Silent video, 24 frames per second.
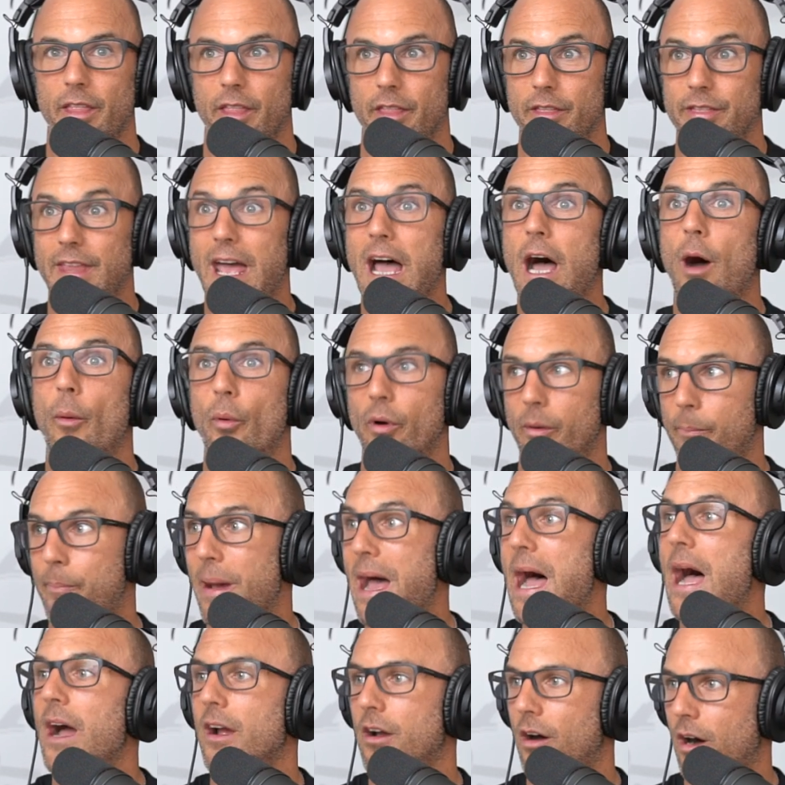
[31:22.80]
now we're
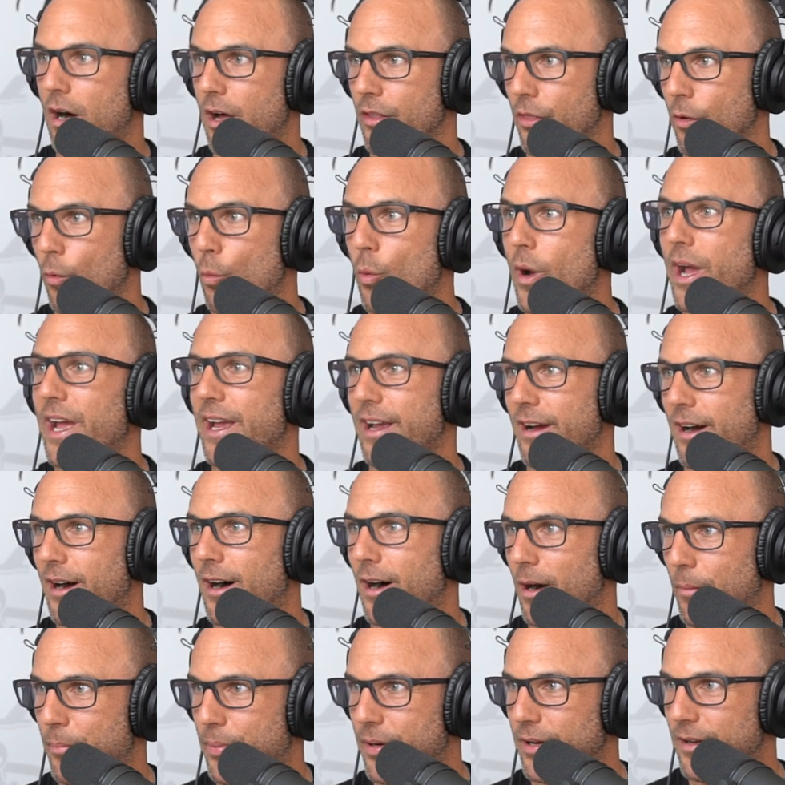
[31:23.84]
back on the way
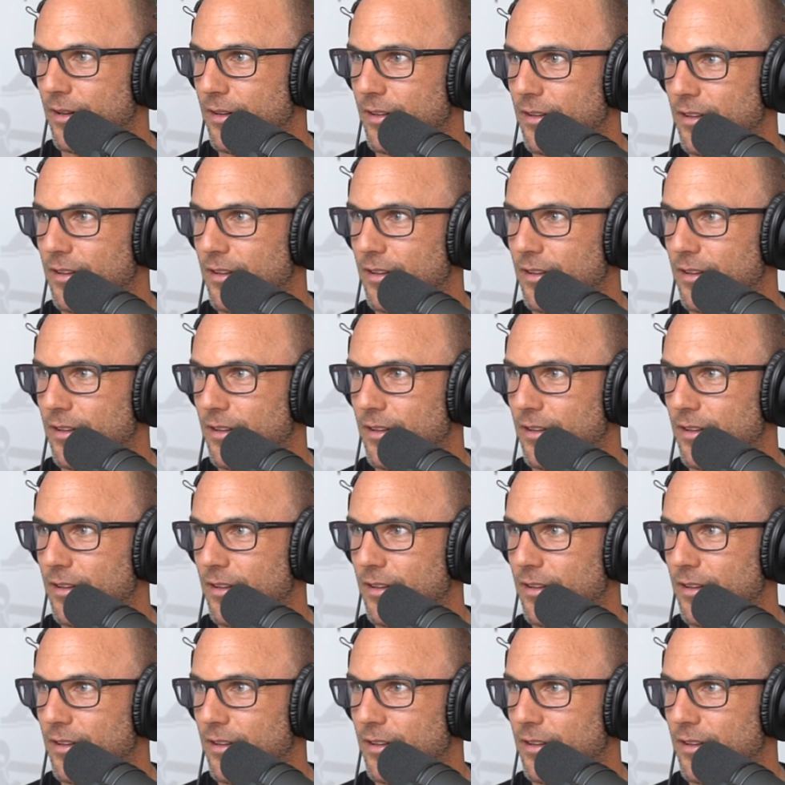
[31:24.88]
up.